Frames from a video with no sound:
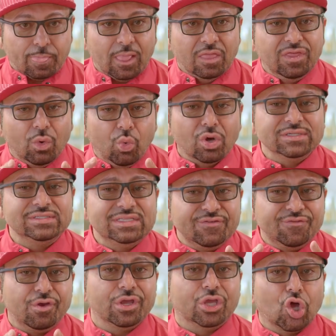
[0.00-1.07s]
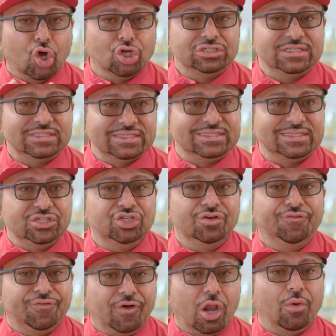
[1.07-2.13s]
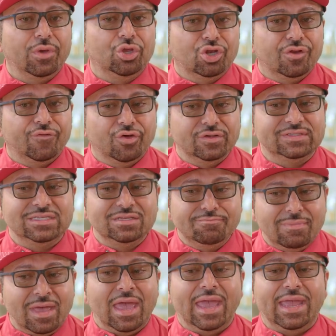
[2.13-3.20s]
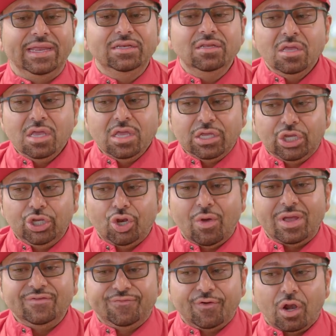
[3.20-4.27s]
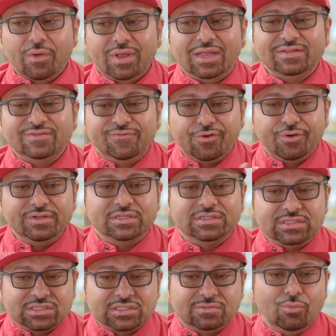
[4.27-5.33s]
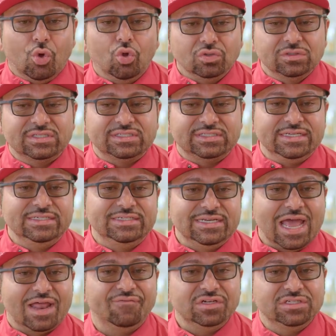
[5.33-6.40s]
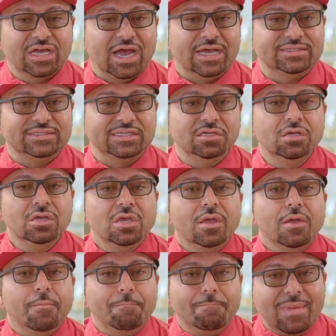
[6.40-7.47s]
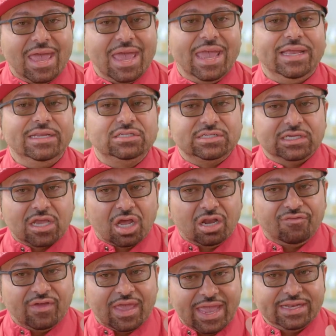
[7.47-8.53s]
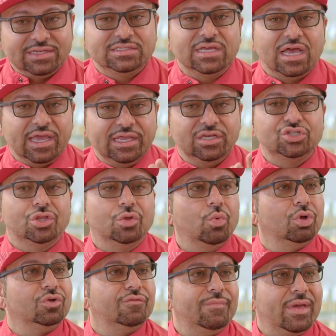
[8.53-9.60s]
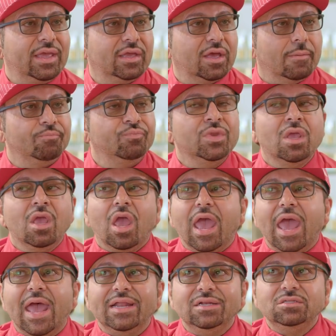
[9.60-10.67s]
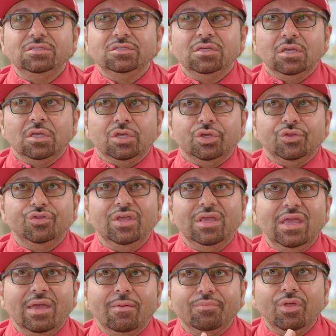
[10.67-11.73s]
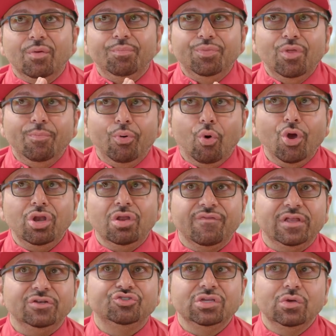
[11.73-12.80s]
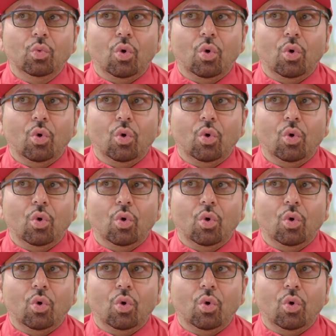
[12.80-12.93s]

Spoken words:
there was the very conscious decision following university made, you know, and following a very small stint in advertising, made to kind of enter into the world of makeup. And the point of entry